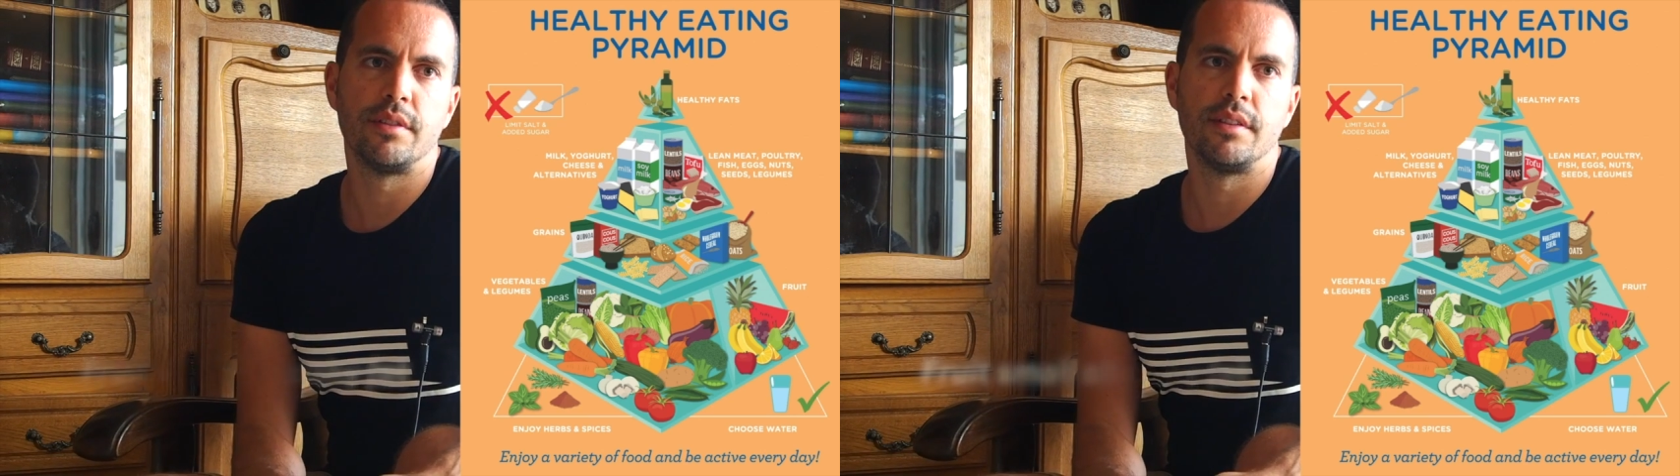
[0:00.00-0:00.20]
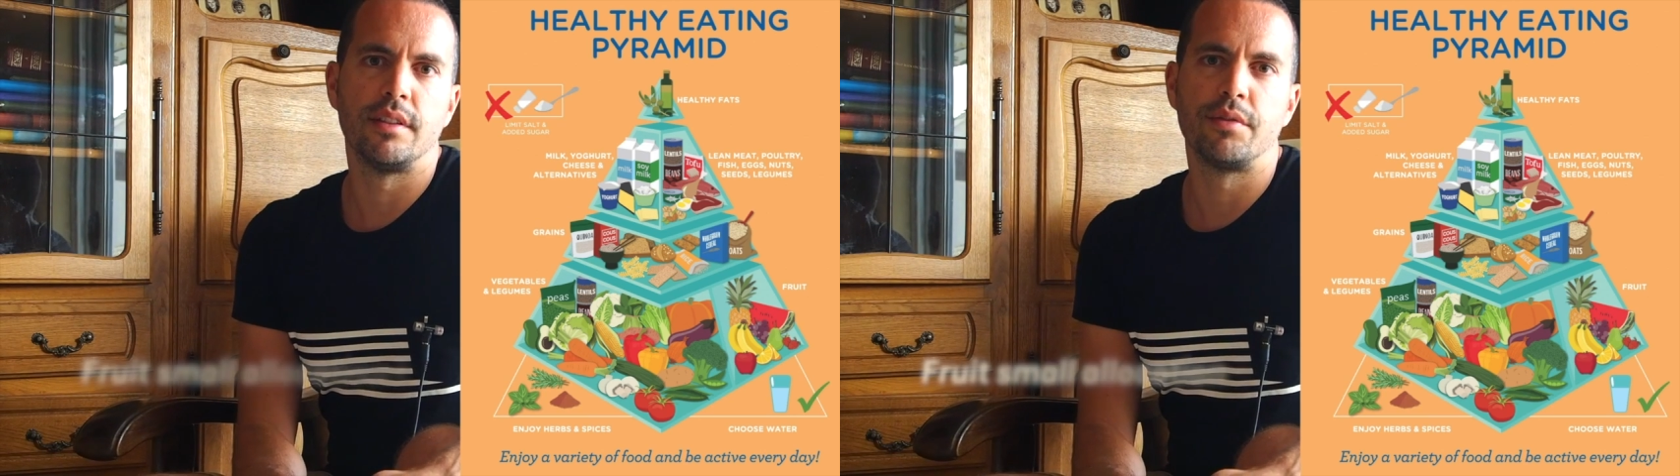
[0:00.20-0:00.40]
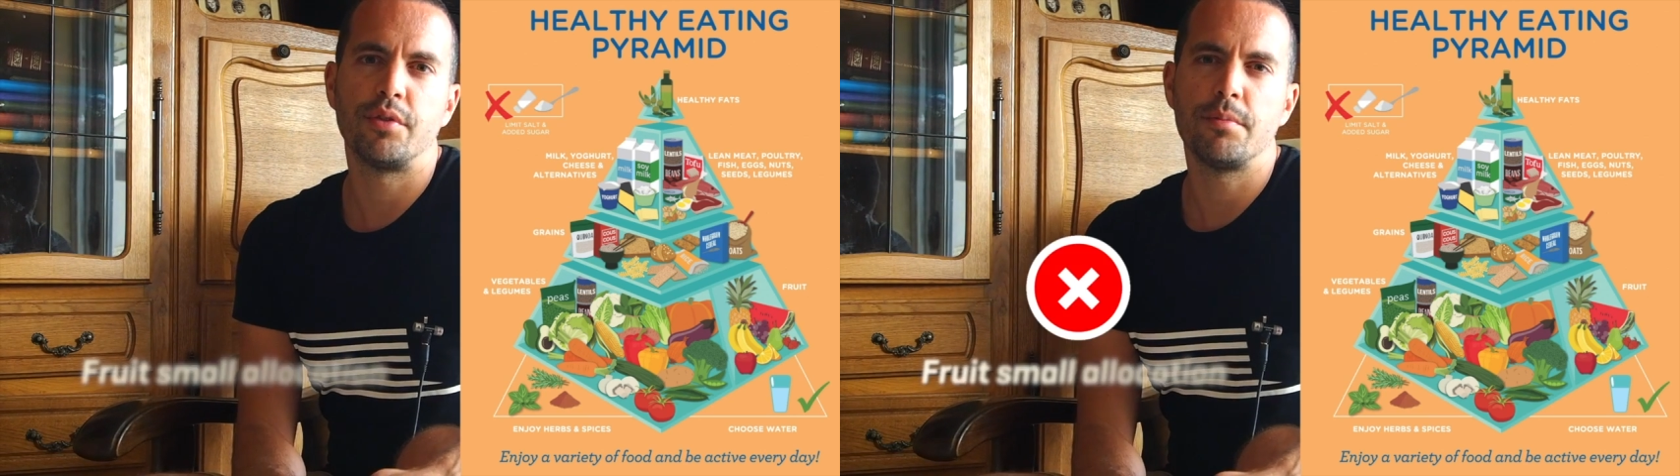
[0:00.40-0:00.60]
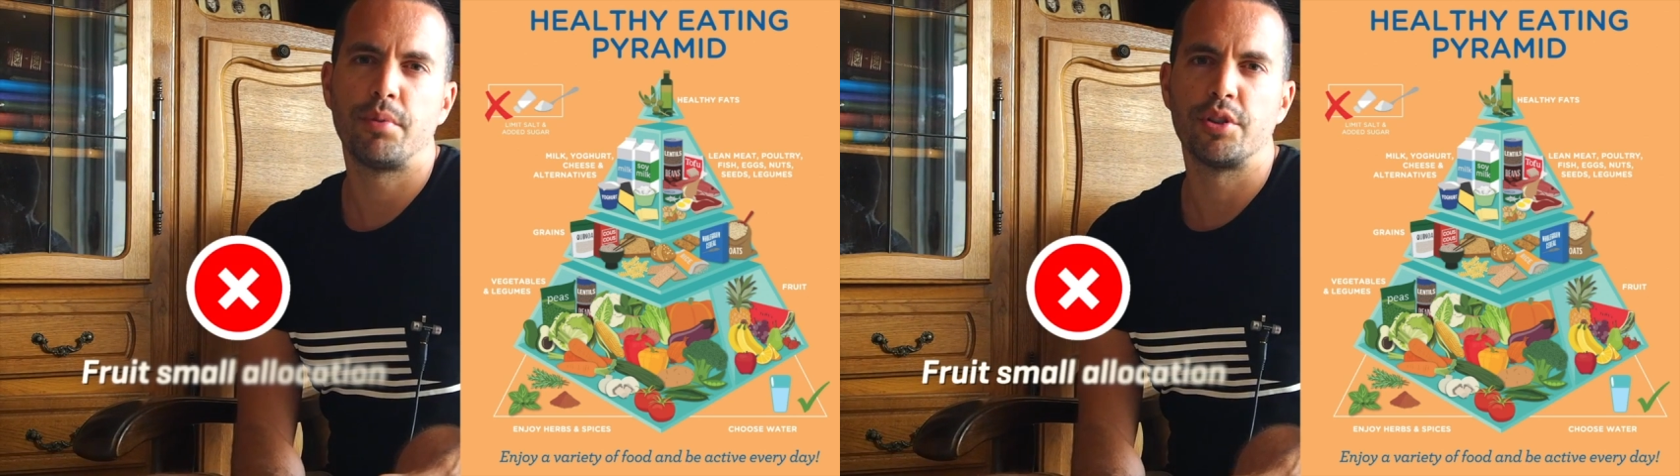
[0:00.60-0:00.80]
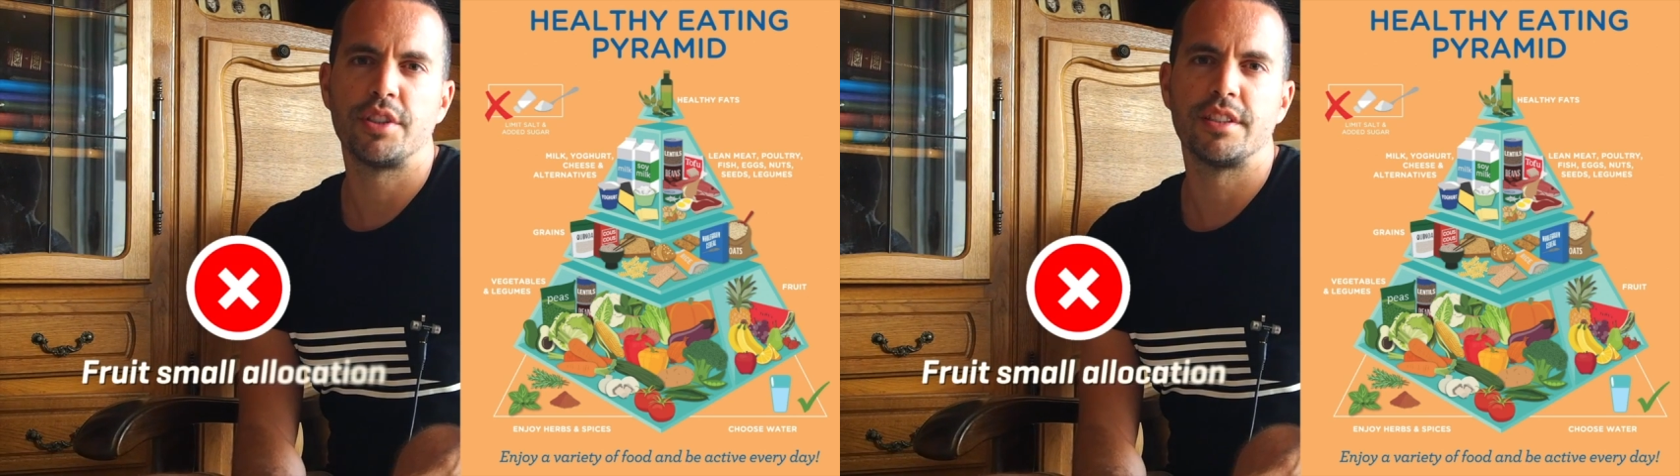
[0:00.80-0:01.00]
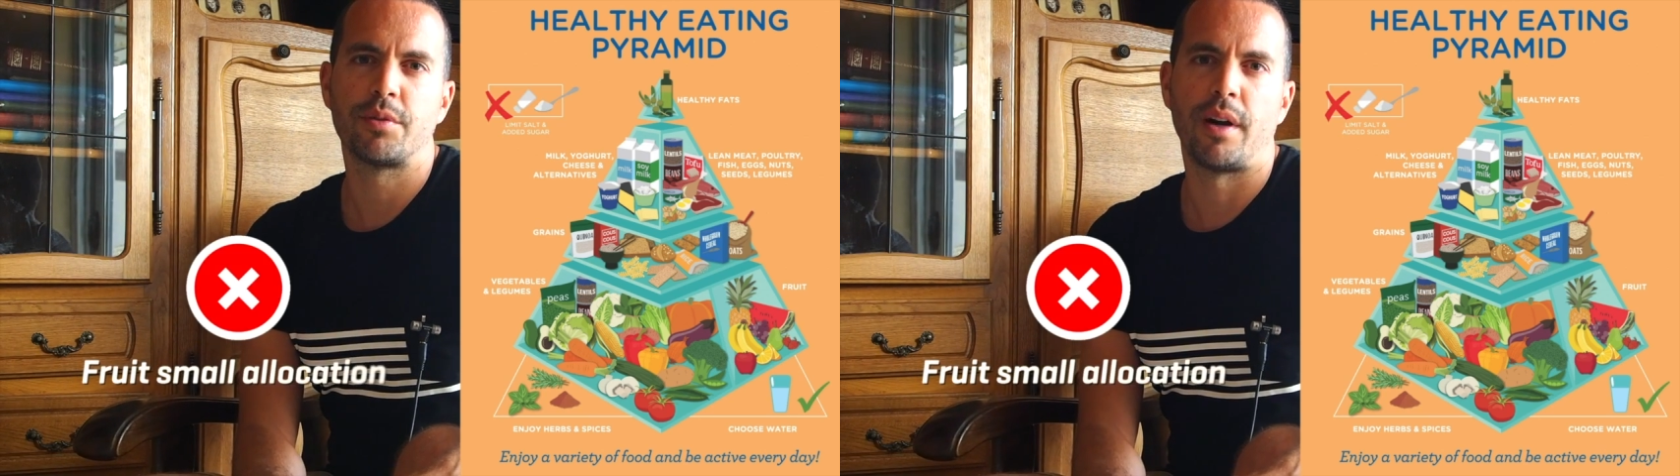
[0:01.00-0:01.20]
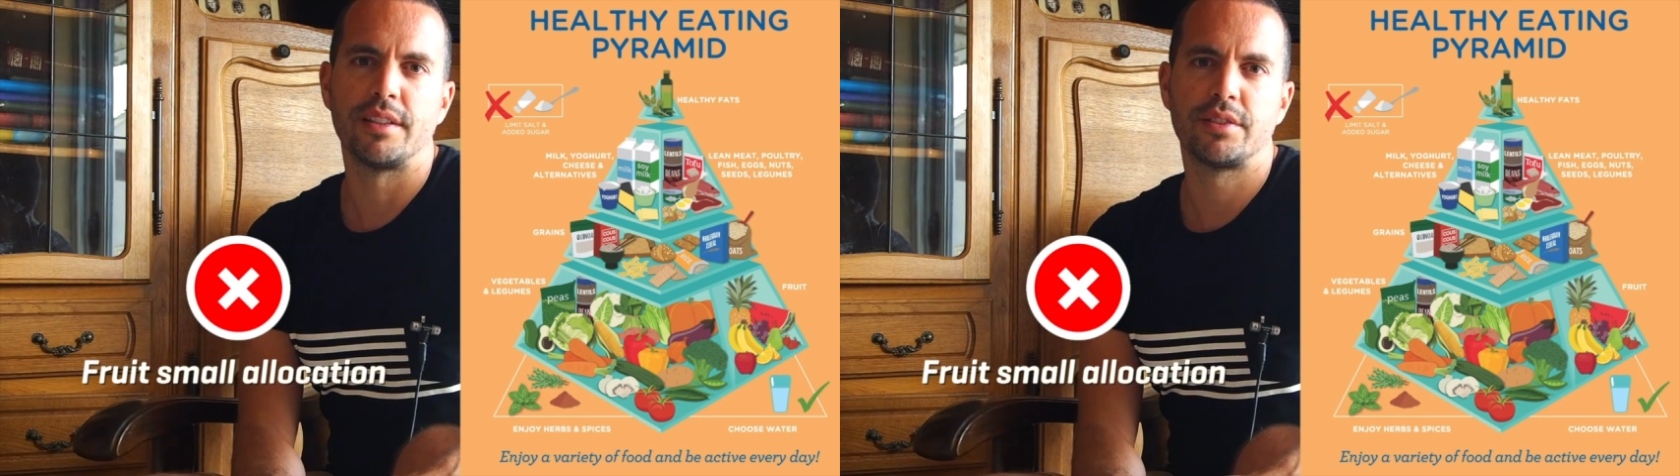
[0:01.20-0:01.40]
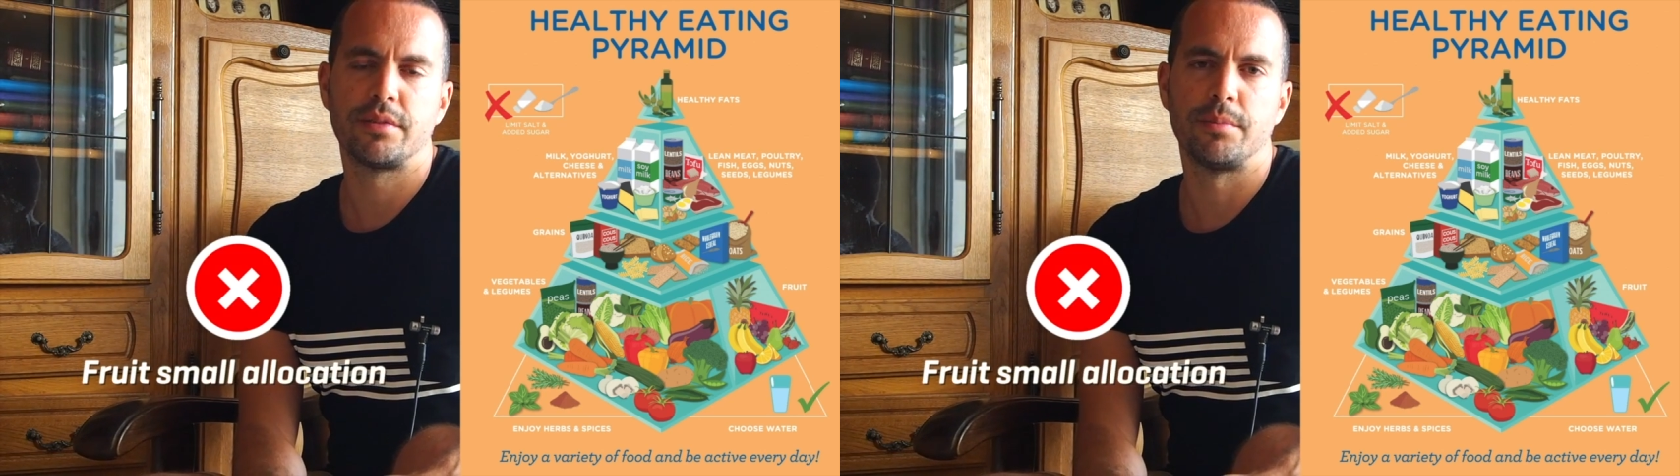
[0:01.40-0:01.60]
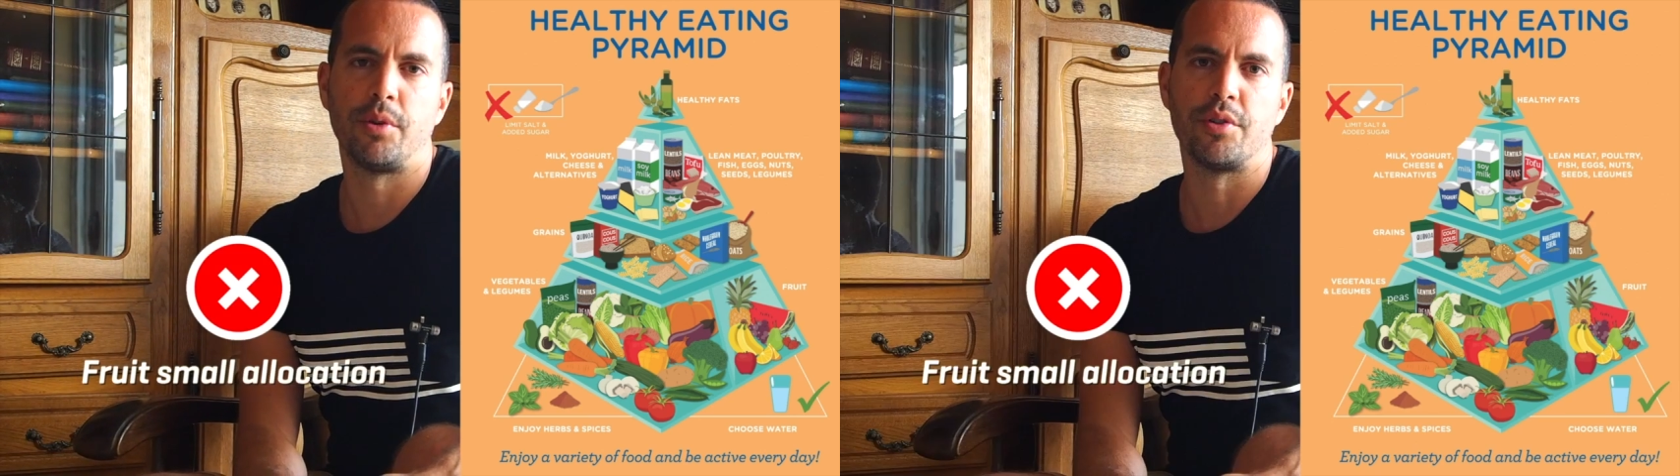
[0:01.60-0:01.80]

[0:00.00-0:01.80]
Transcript: The fruit portion is quite small.